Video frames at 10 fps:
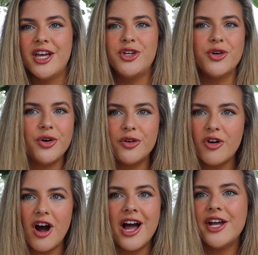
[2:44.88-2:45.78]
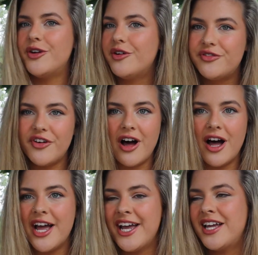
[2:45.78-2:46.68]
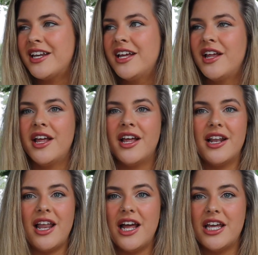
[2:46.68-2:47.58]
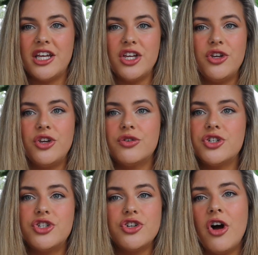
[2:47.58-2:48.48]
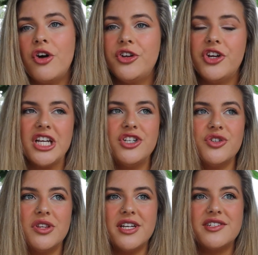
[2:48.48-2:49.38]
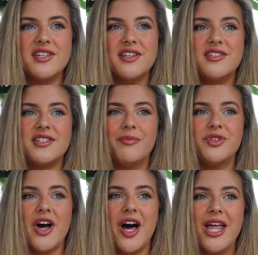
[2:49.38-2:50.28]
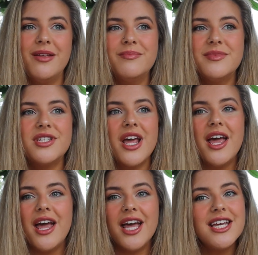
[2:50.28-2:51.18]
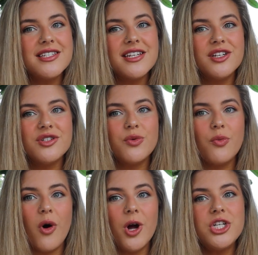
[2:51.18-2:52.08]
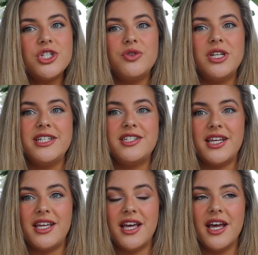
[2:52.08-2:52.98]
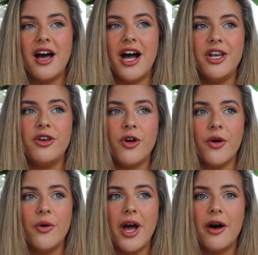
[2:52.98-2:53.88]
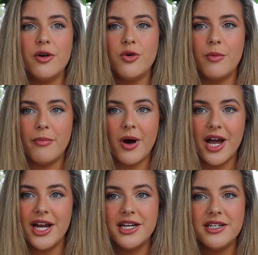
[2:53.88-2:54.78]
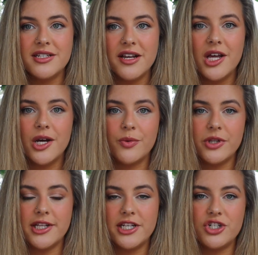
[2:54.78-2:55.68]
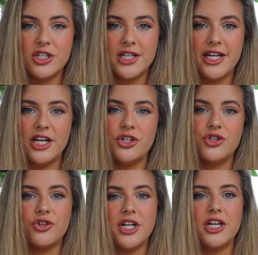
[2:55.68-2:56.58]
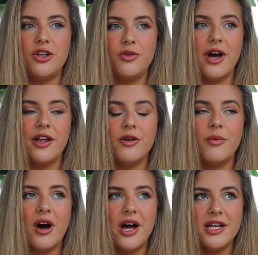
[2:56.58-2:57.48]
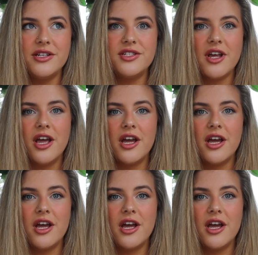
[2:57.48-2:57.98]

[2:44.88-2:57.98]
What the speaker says: you're right, you're fine, like you're strong, you can do this, sometimes isn't what you need to hear. I know how your mind will literally trick you otherwise.